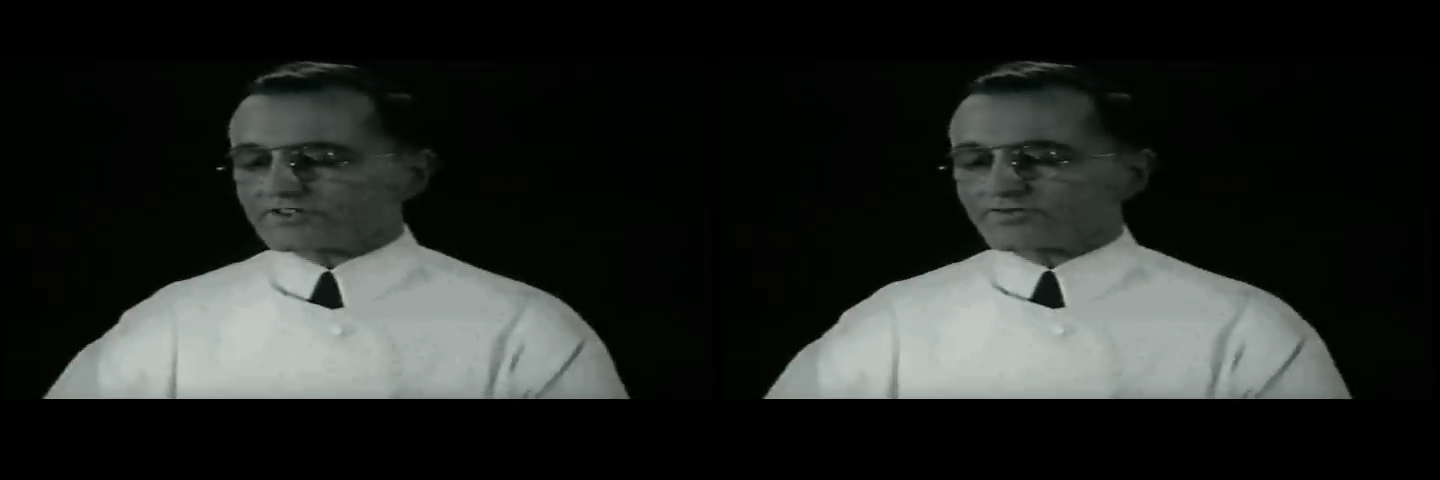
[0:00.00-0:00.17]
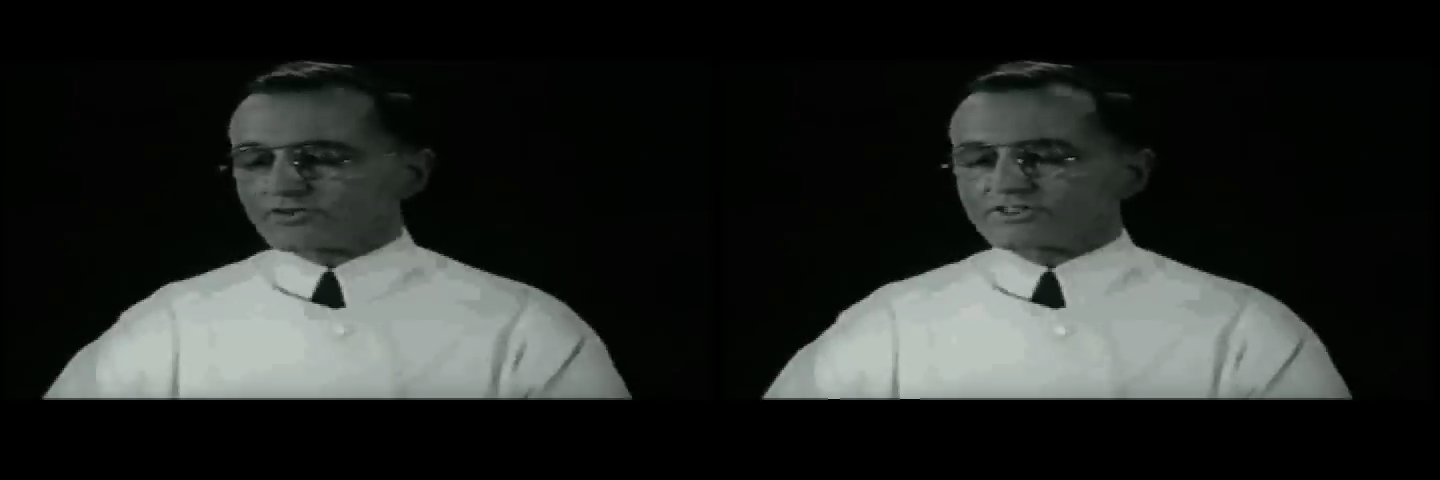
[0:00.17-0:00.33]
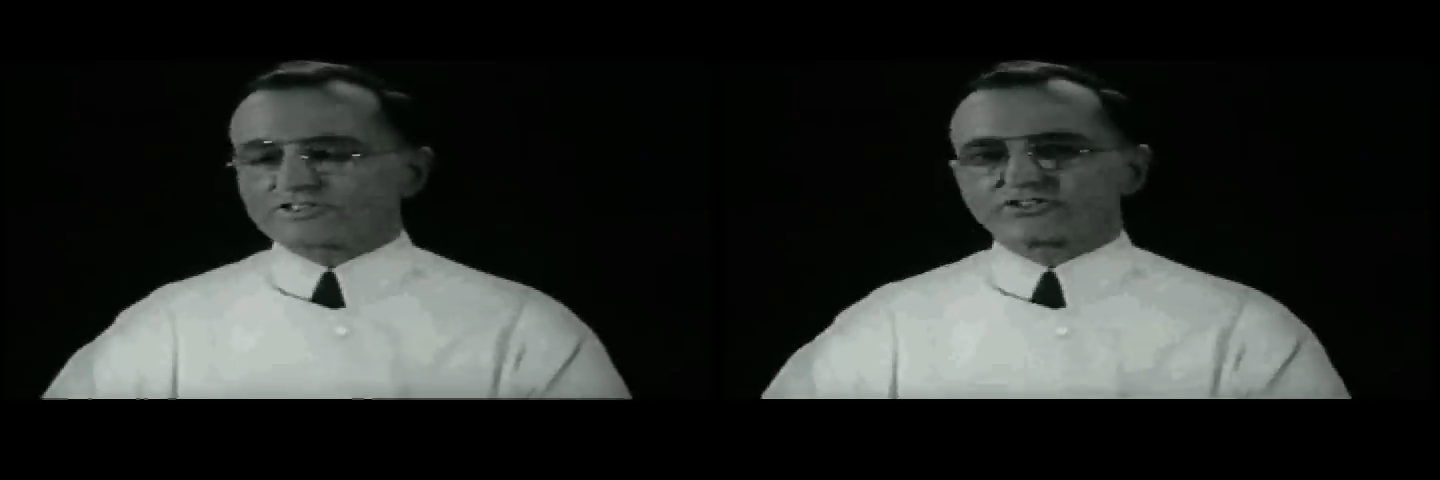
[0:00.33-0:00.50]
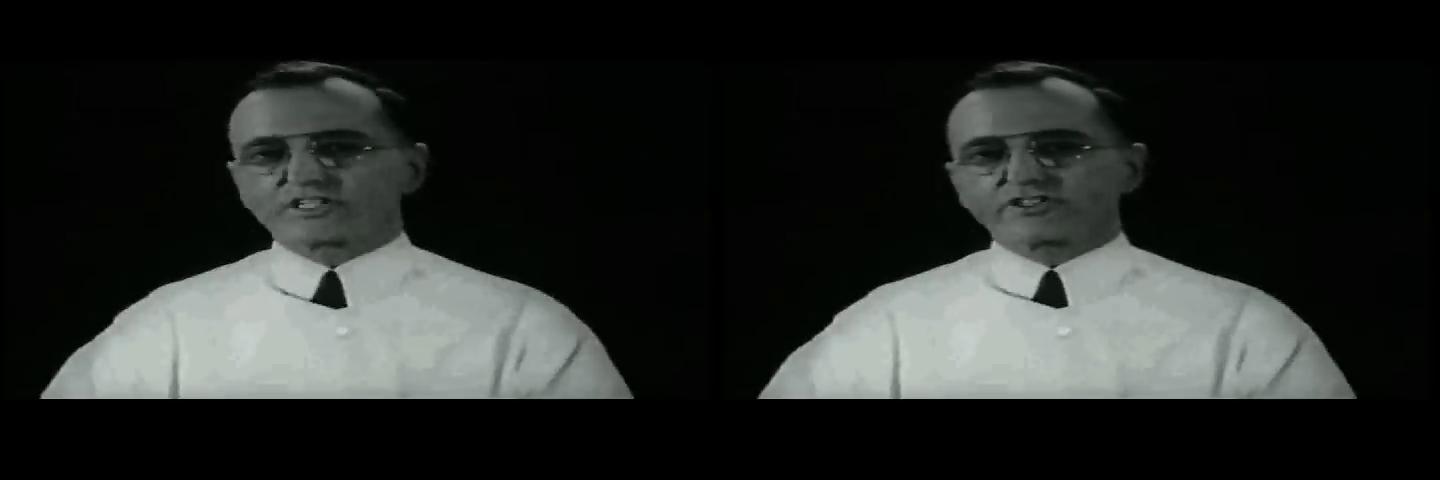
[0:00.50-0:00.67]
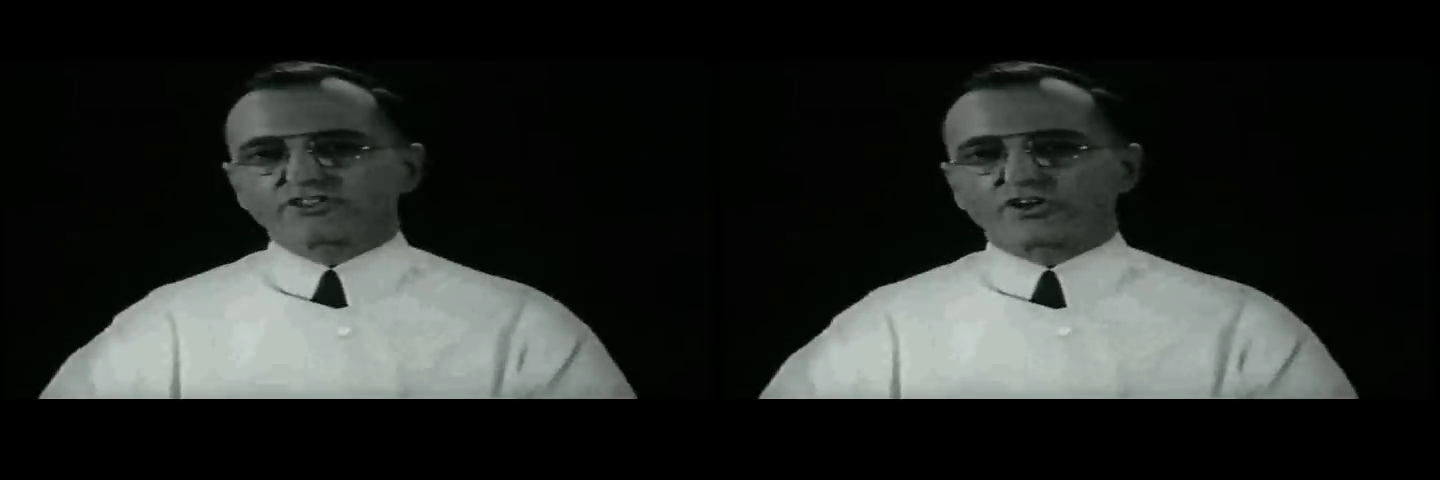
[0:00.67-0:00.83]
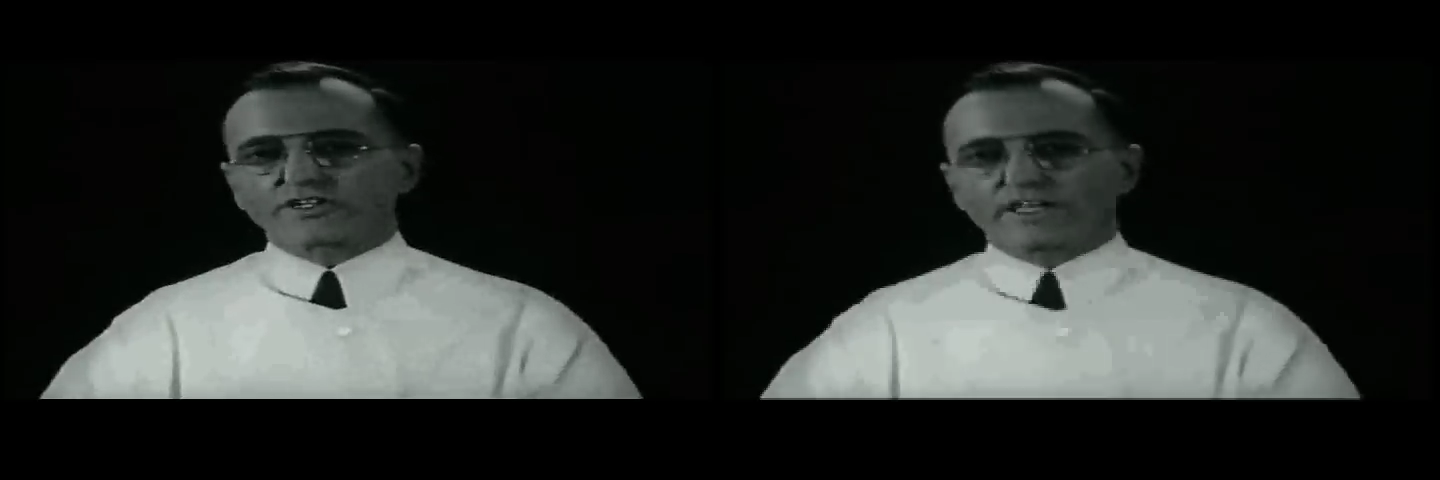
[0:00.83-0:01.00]
for the disease
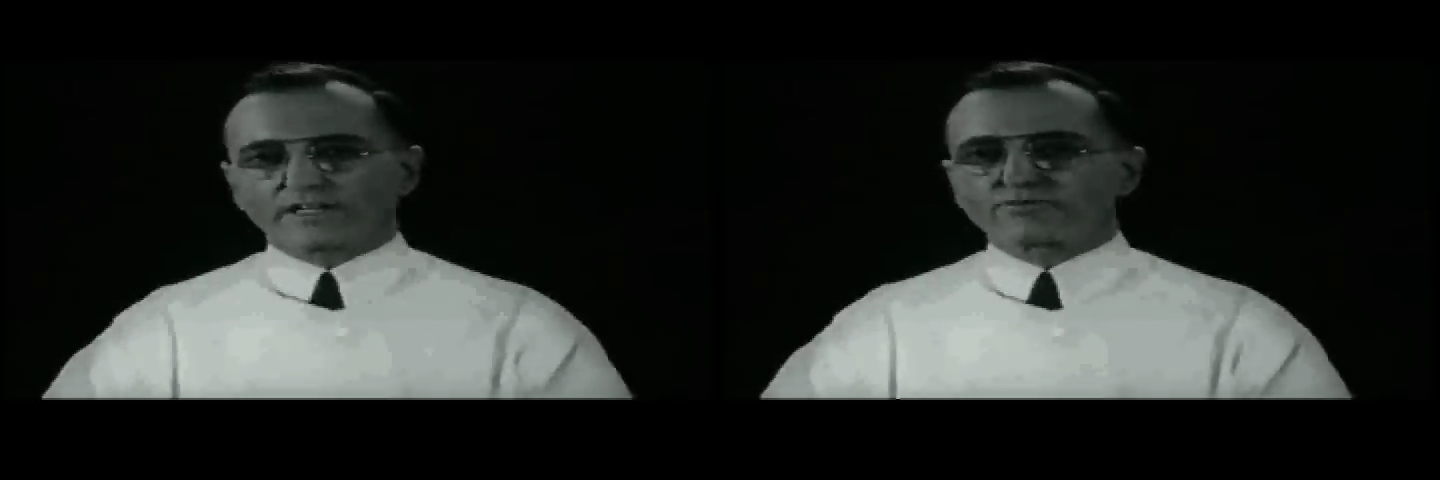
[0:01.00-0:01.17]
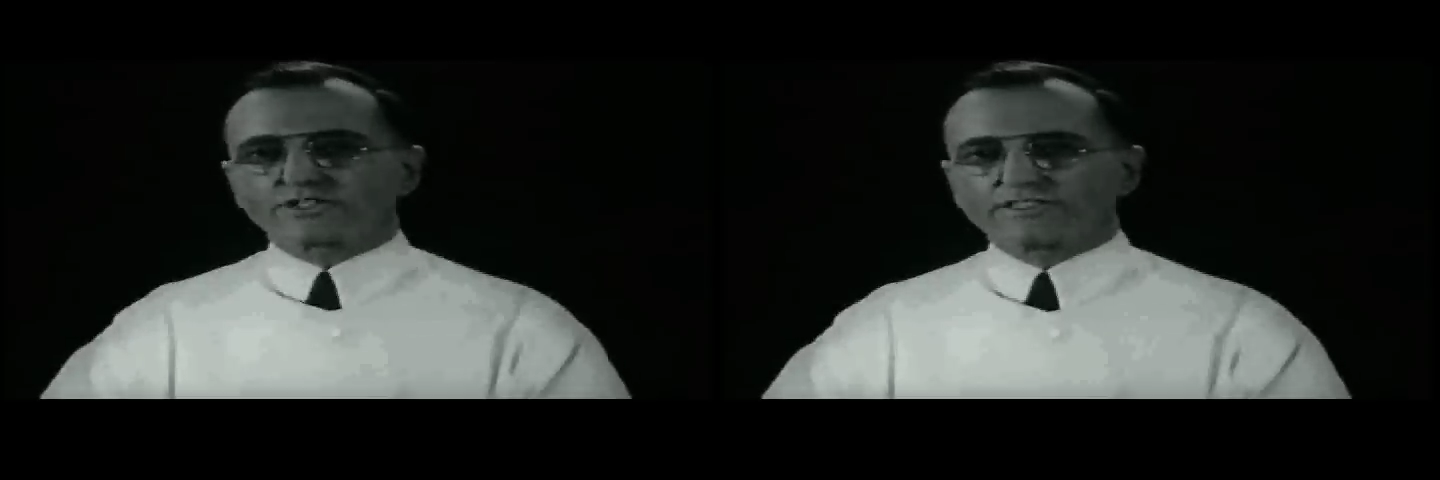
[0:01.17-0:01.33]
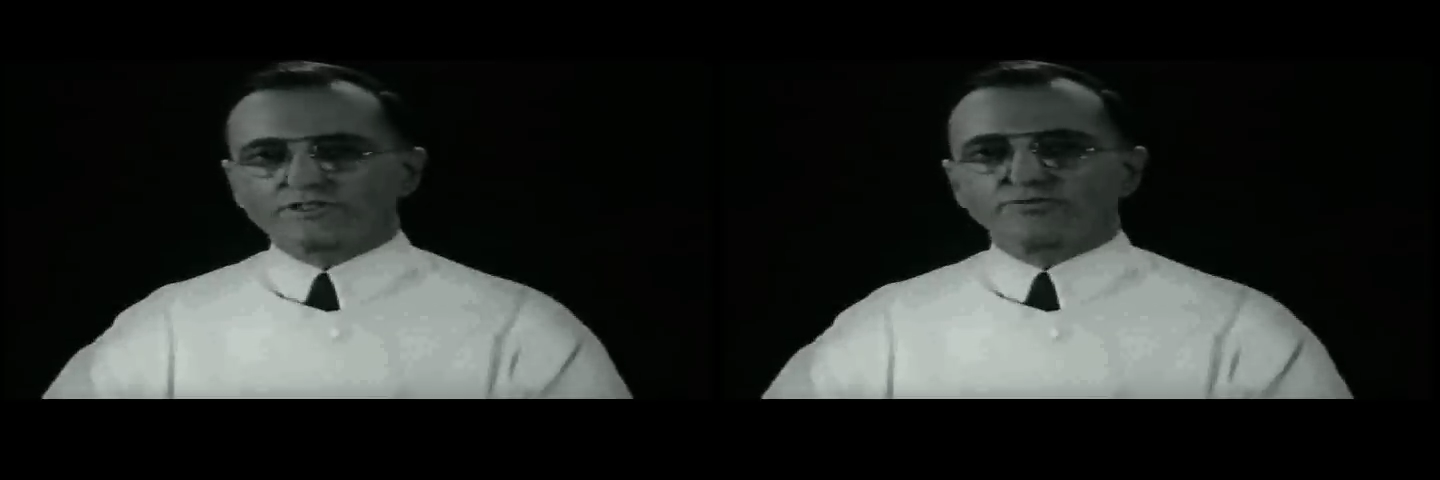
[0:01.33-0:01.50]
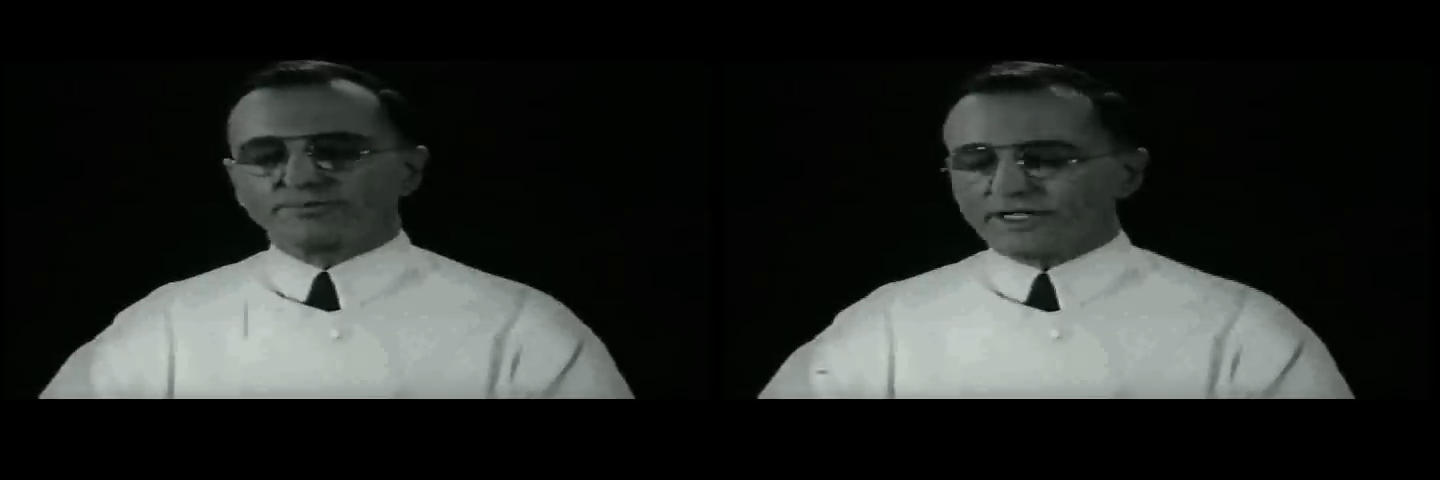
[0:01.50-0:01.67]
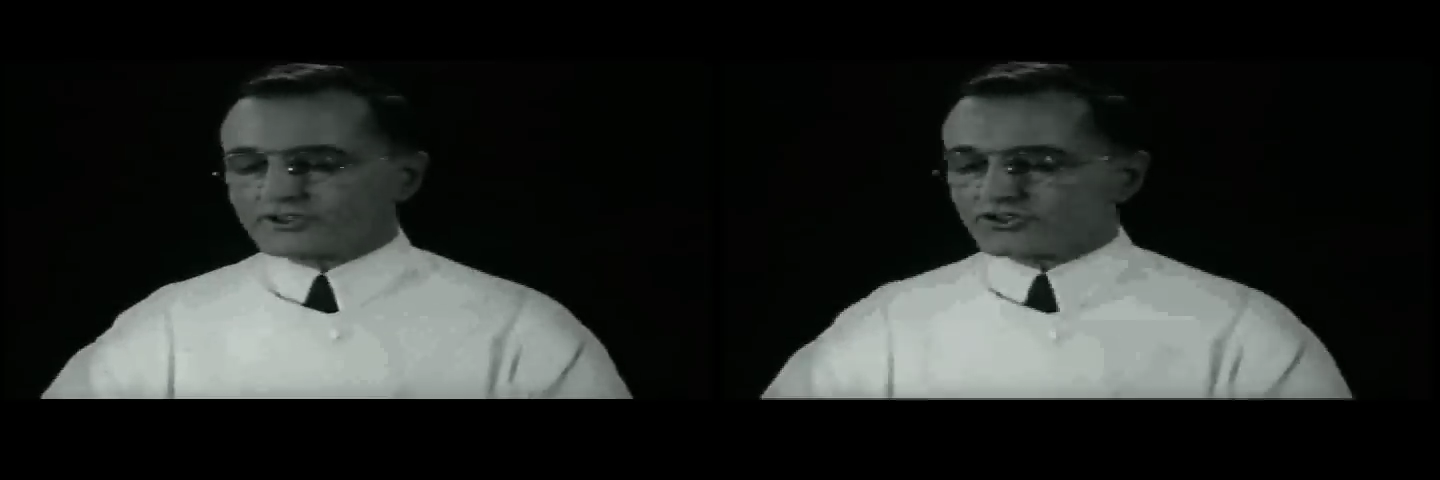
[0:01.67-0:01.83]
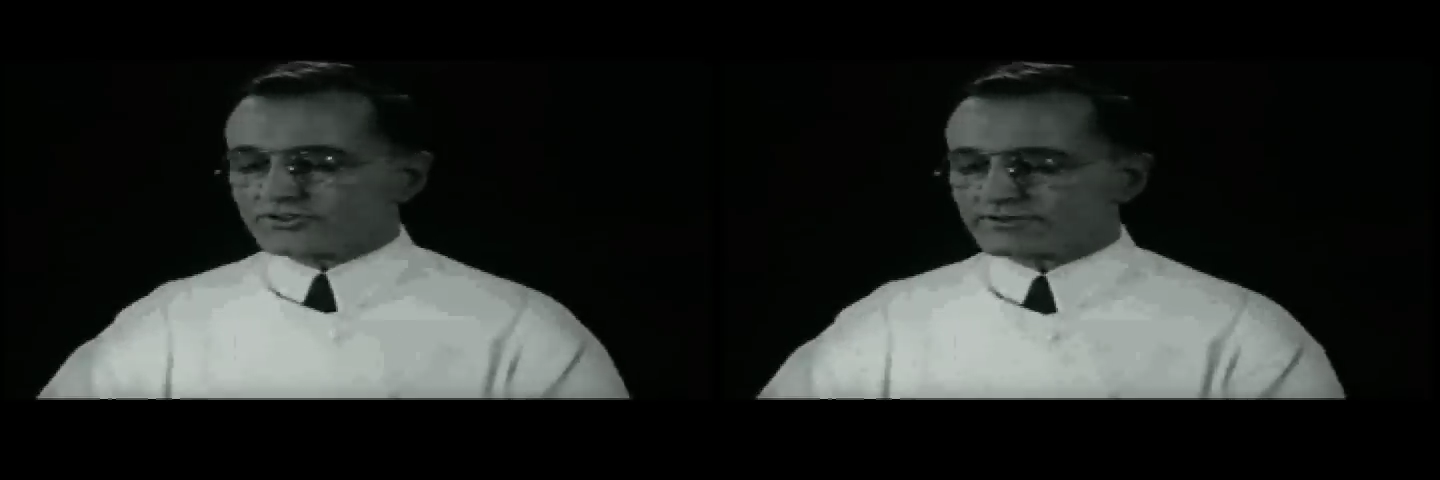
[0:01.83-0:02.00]
on every new
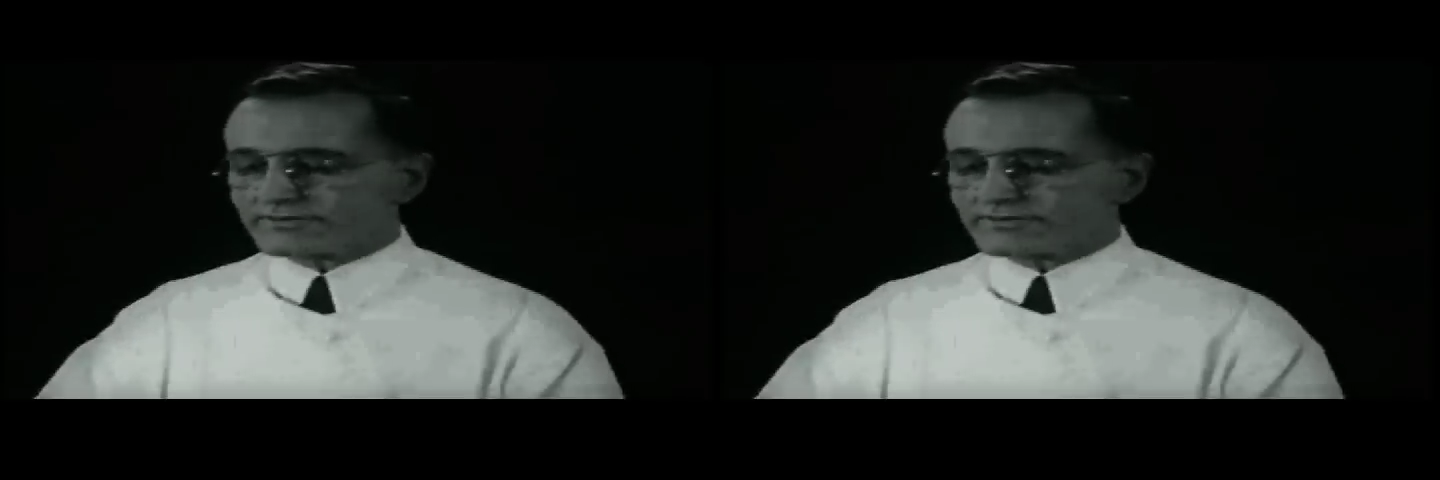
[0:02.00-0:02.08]
patient.